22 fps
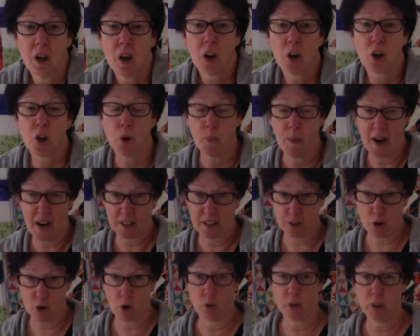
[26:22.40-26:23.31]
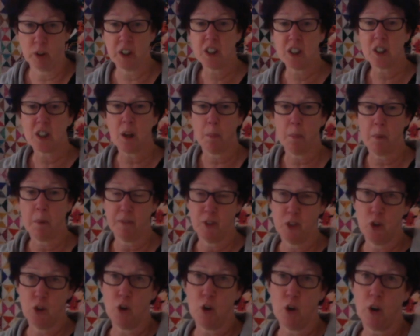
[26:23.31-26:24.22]
Correct. Only some of
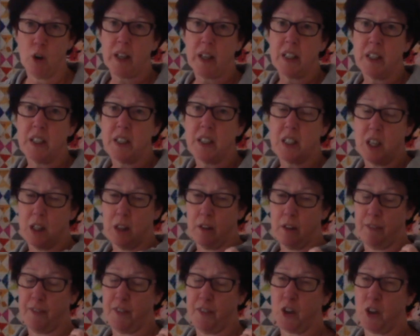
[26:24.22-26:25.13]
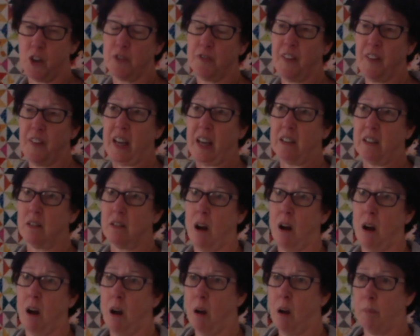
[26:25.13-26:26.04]
New York is in the first phase.
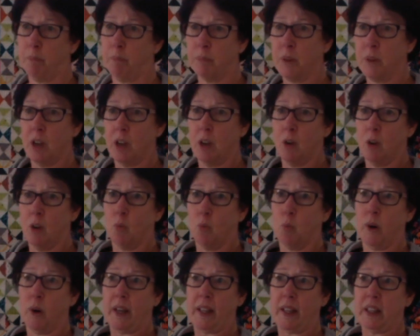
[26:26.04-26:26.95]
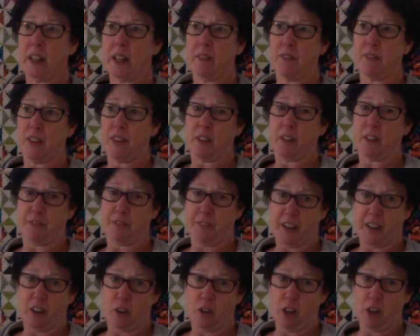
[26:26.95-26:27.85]
We live in the
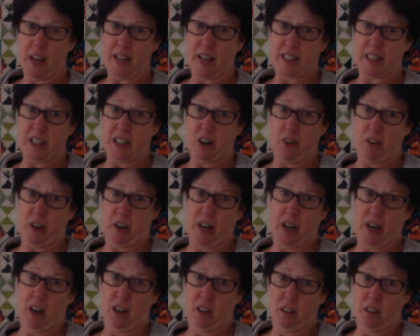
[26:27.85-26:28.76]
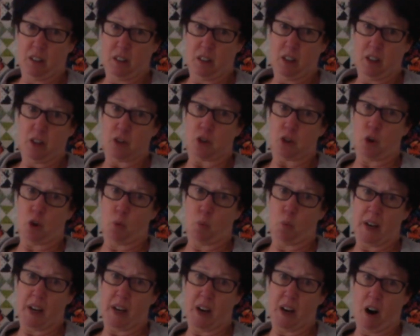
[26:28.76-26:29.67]
Finger Lakes area, so
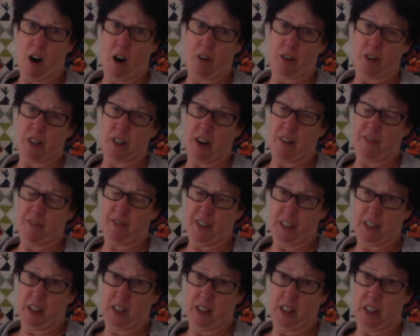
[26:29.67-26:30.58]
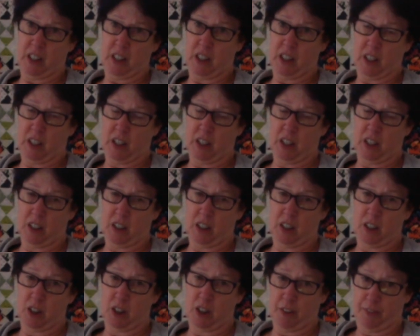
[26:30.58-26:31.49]
we are definitely
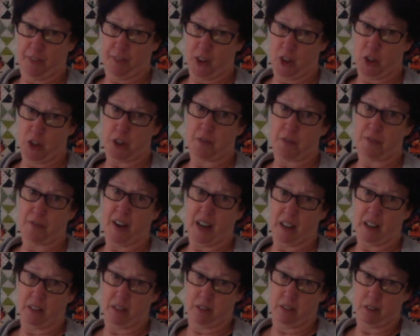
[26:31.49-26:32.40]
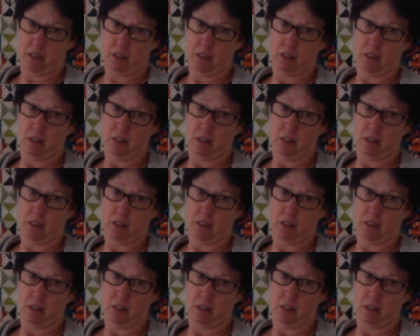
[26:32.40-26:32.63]
in the first phase.